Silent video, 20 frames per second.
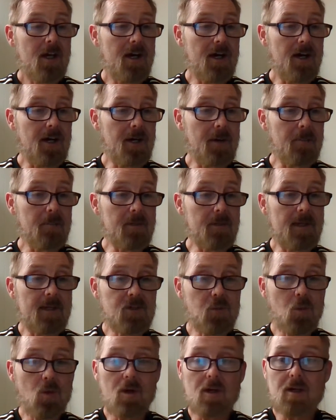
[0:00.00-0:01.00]
Um,
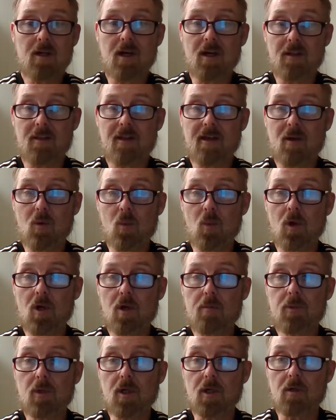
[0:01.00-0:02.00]
get to work on that
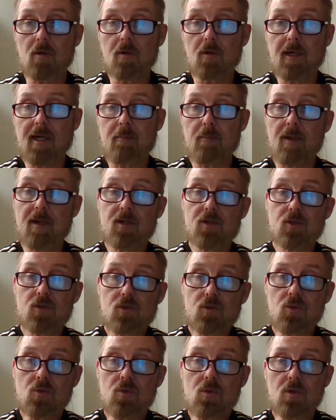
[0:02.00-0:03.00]
workbook, okay? Make
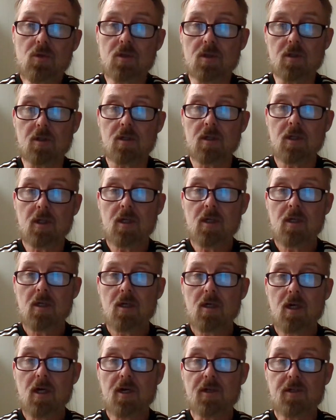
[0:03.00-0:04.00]
sure
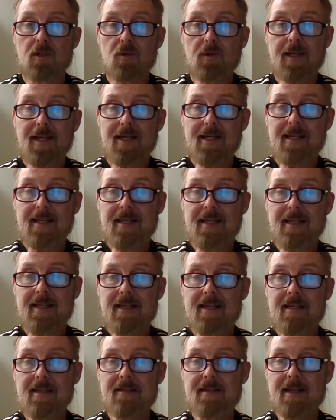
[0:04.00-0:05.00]
uh, you get it
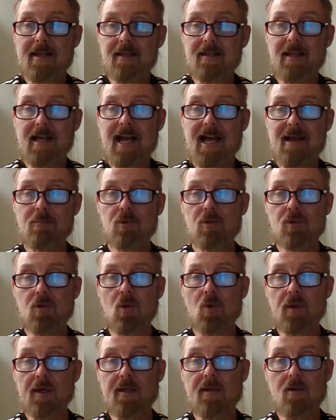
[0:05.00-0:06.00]
in that
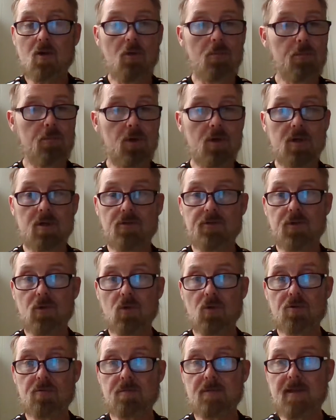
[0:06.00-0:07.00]
laboratory notebook of
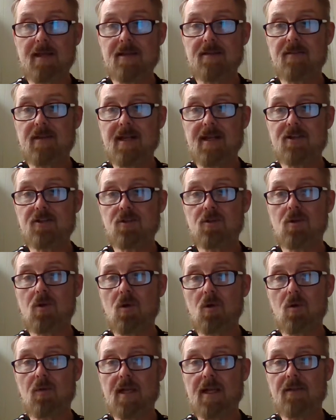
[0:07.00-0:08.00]
yours. That that's your
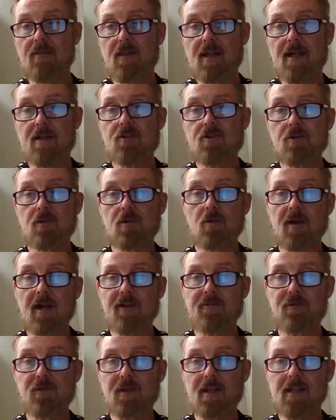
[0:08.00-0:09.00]
goal. That that's your
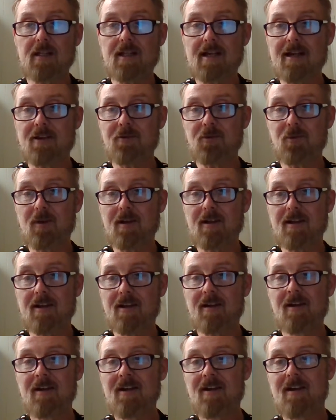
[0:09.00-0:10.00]
grade for the class right
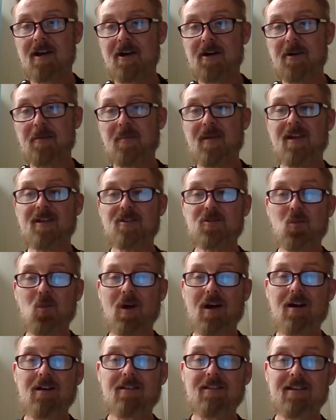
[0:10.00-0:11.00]
now, um, as
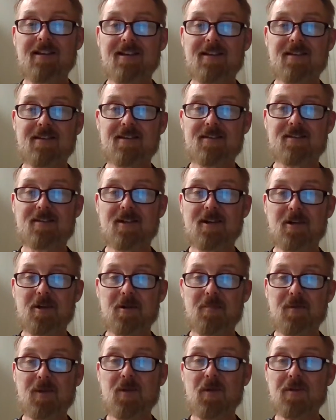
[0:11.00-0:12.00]
well as
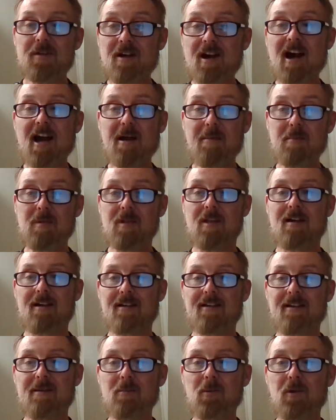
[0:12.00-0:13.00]
um, you know the
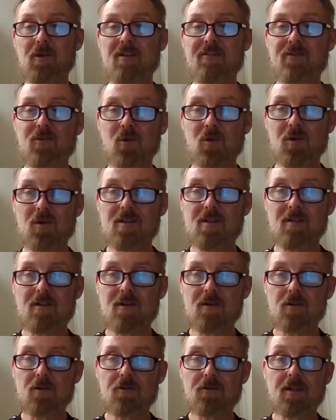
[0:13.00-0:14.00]
timeline. I'm looking forward to
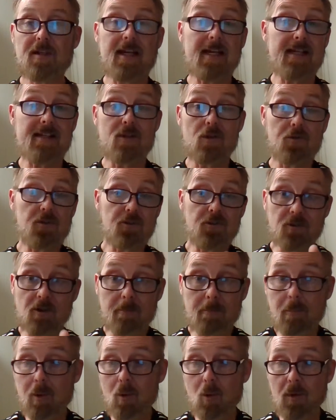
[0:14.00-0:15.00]
those, to getting those at
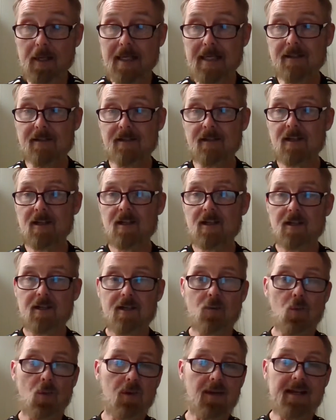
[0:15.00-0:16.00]
some point,
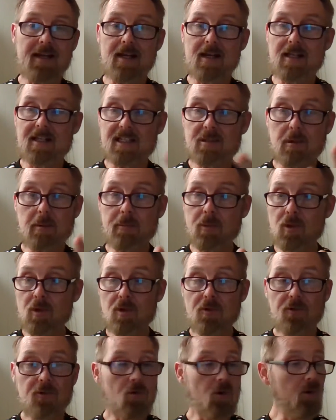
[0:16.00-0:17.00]
whether I can collect them in
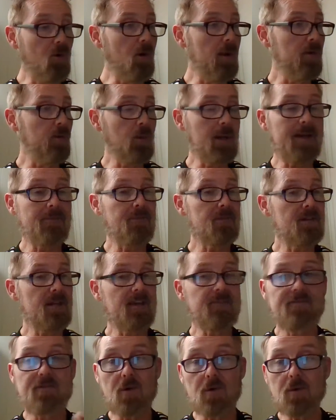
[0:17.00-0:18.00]
person or whether we have to
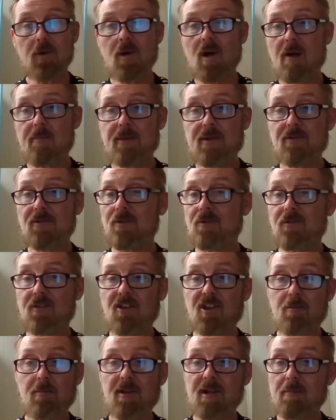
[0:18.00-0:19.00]
take photocopies and
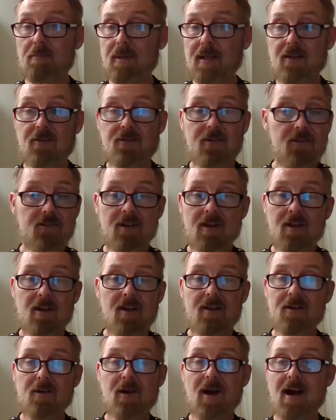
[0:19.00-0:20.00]
send them in in pieces.
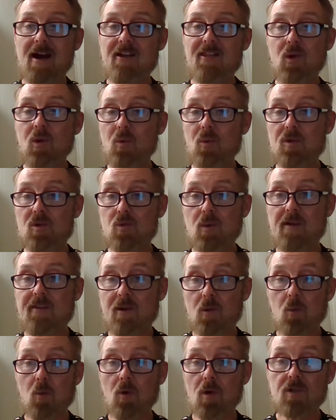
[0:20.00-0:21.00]
You know, either which way
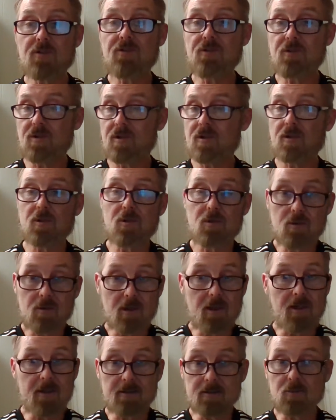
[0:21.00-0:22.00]
that works for
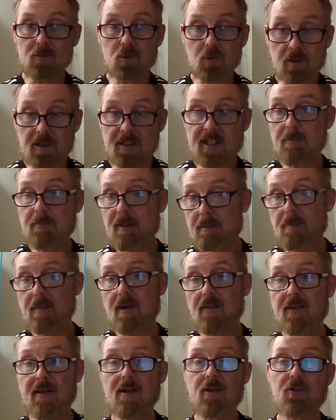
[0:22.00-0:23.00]
you, uh, we'll get them in
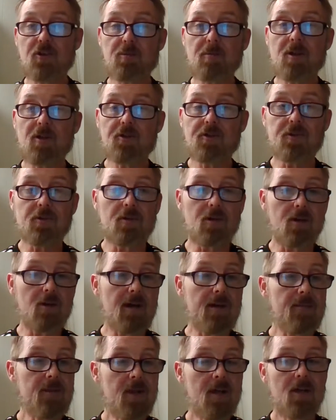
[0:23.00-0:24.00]
by the end of the semester. All
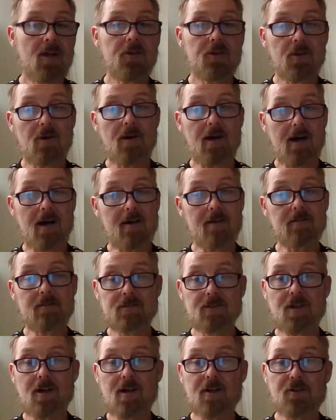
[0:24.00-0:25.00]
right. So I'll
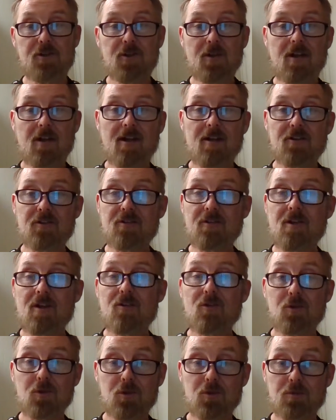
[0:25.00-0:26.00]
talk to you guys
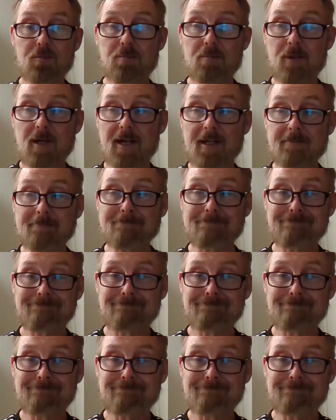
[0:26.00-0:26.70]
soon. Bye.